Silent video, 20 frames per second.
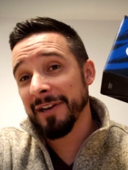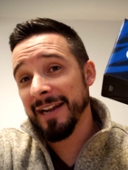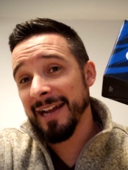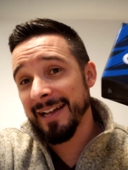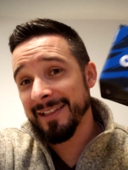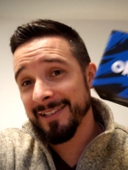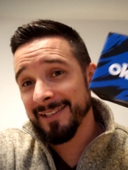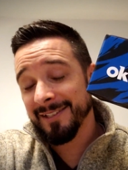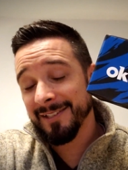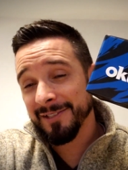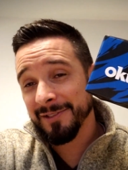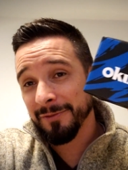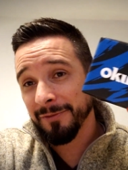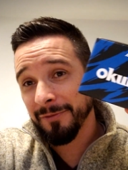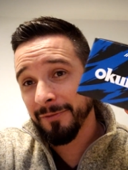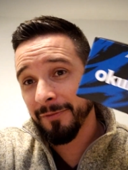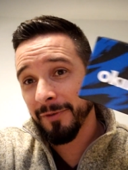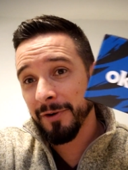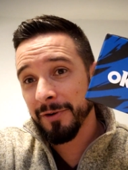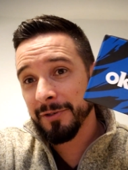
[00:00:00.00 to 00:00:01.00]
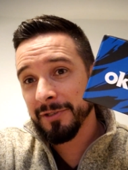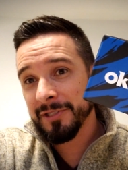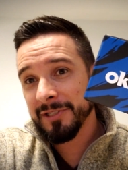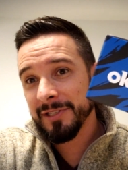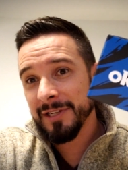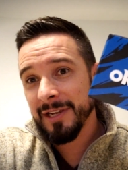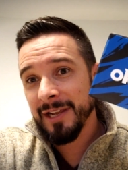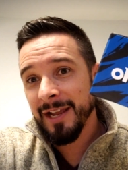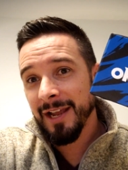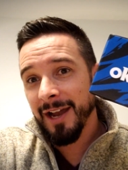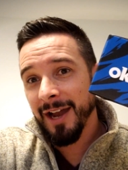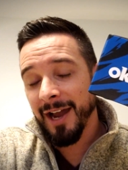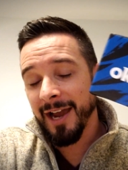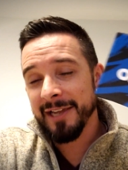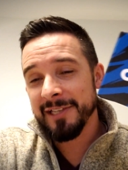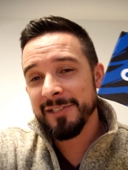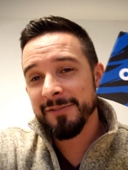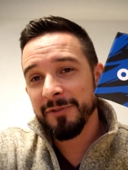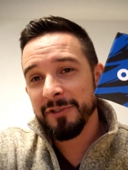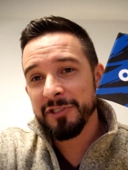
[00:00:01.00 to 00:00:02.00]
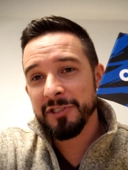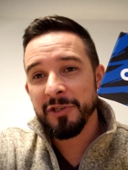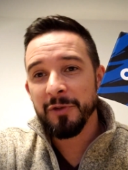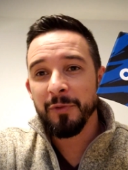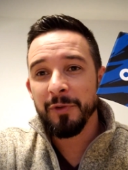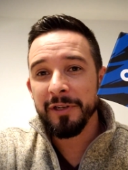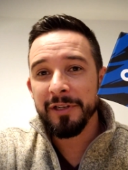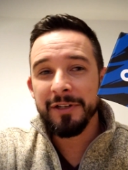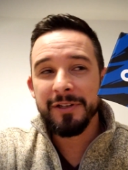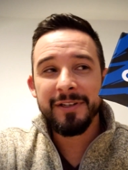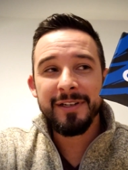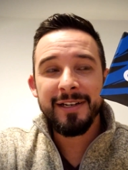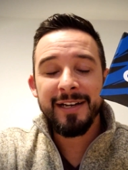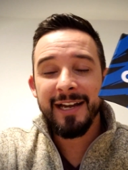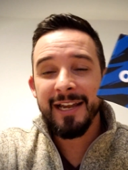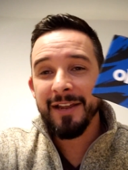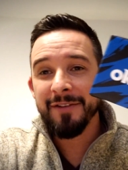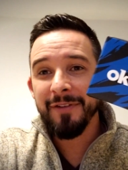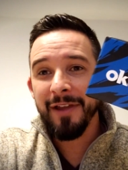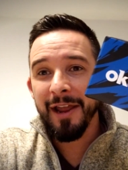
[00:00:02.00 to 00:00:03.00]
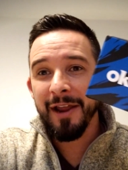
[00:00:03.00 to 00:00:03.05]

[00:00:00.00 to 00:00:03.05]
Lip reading: it or not, this is the first ice fishing reel I have